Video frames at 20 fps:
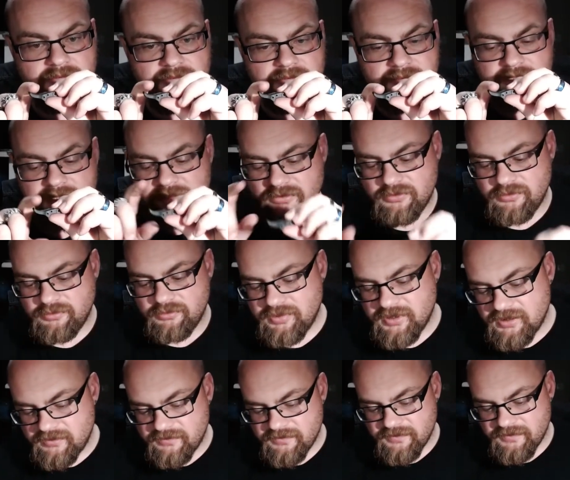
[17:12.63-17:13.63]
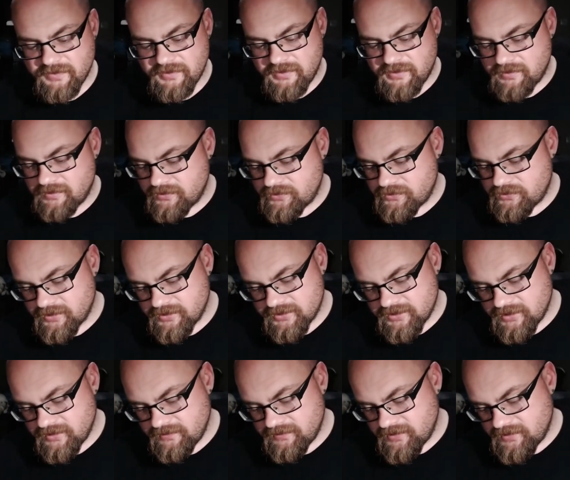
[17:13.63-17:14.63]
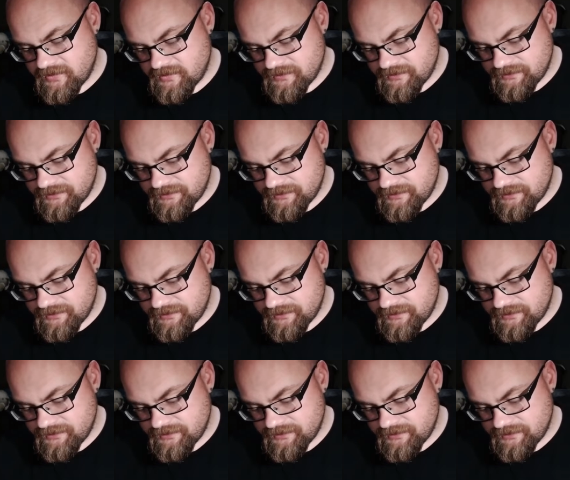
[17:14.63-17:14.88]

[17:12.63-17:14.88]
button for the trigger safety.